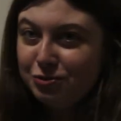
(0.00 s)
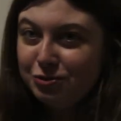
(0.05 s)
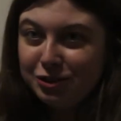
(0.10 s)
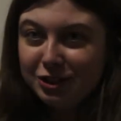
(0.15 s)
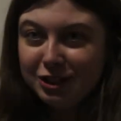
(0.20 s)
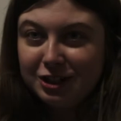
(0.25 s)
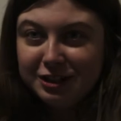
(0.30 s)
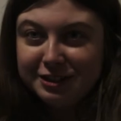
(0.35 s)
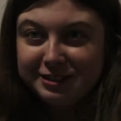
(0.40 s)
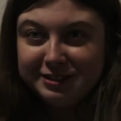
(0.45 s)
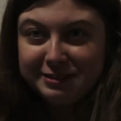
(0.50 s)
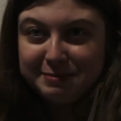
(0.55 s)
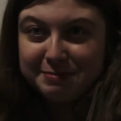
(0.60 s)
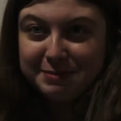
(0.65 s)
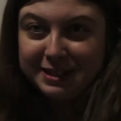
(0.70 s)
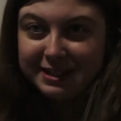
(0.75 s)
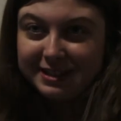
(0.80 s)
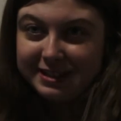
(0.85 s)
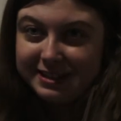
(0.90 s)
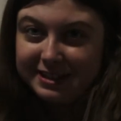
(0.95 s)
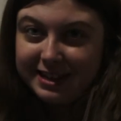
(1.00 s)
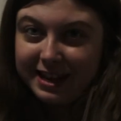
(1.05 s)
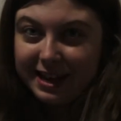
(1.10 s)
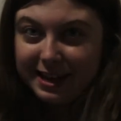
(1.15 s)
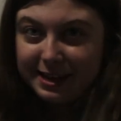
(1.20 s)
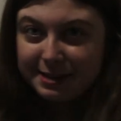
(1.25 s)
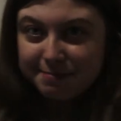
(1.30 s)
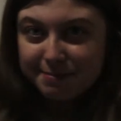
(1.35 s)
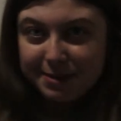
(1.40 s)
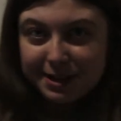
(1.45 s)
learn to be
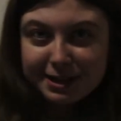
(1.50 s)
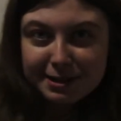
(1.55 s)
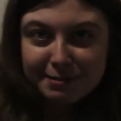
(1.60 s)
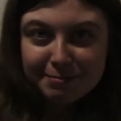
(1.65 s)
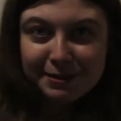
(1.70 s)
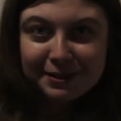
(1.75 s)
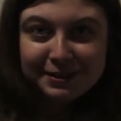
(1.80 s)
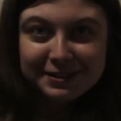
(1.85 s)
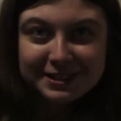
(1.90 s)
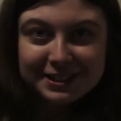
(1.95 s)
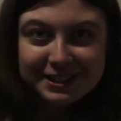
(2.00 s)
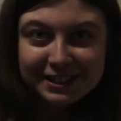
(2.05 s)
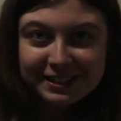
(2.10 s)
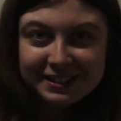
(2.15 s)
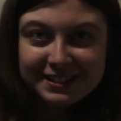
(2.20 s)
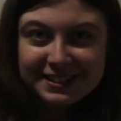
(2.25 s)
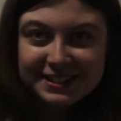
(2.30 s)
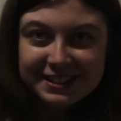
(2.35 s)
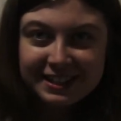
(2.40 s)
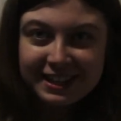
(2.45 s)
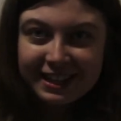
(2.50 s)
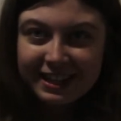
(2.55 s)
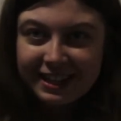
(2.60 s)
a makeup artist.